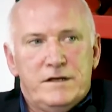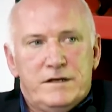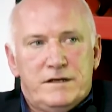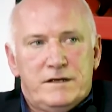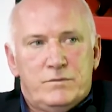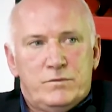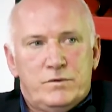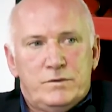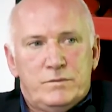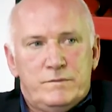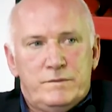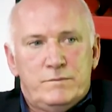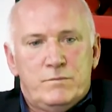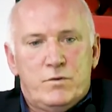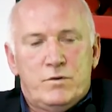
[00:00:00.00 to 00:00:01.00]
and we would be
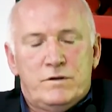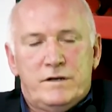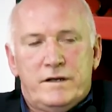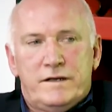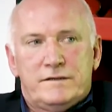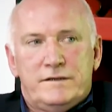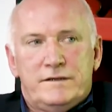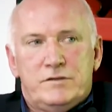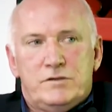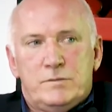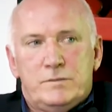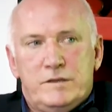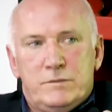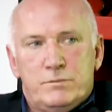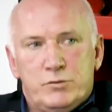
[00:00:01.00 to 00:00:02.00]
more likely to
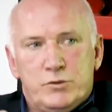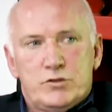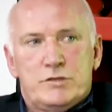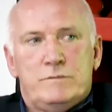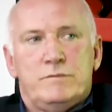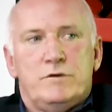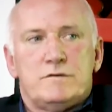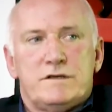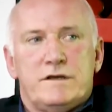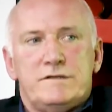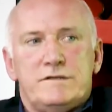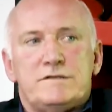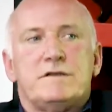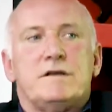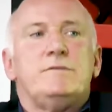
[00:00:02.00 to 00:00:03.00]
be pushing both
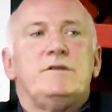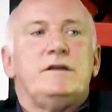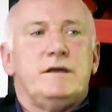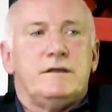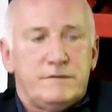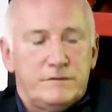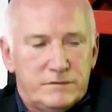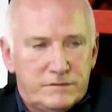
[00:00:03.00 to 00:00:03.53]
sides to come together